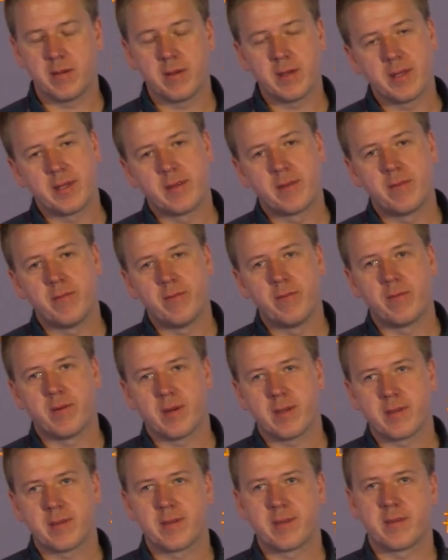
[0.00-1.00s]
It
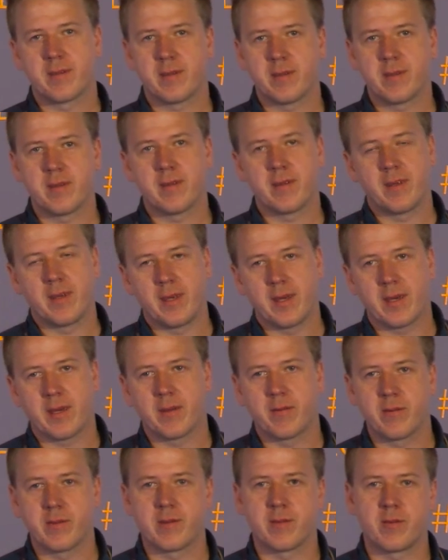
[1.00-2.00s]
was
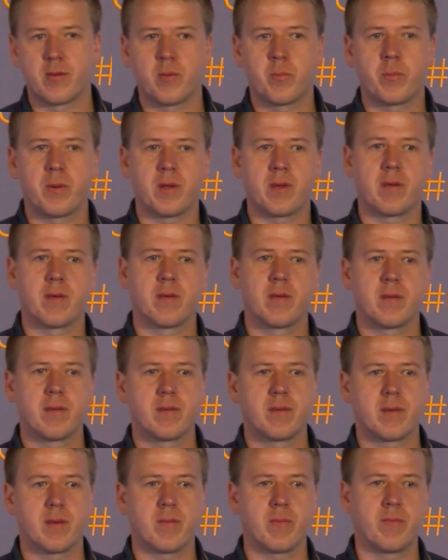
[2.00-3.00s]
a topic
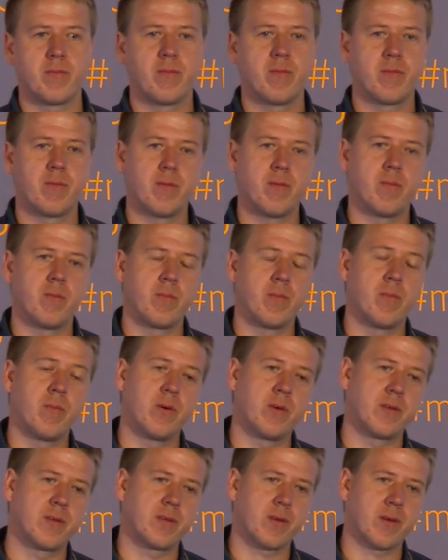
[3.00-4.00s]
some
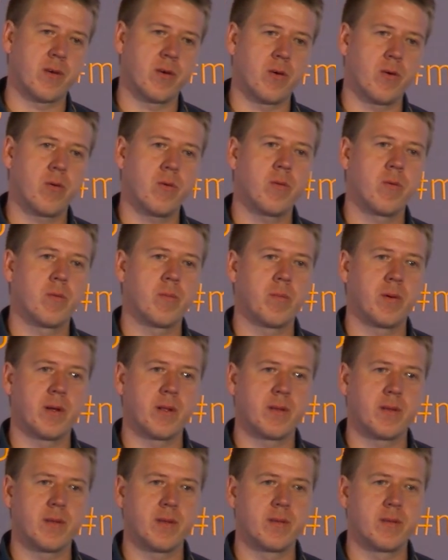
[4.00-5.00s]
months ago,
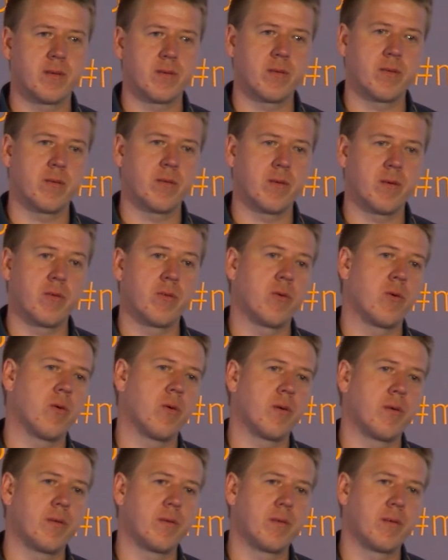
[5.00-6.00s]
but it's on
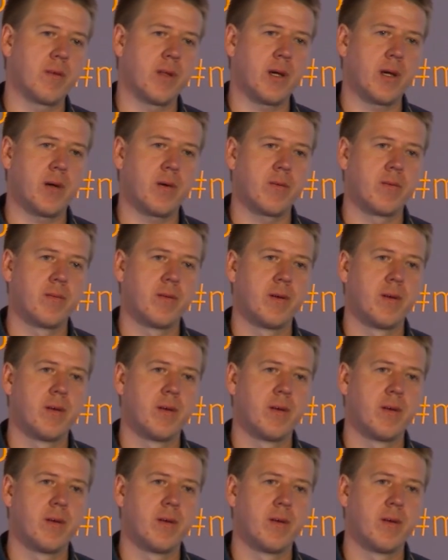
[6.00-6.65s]
hold now.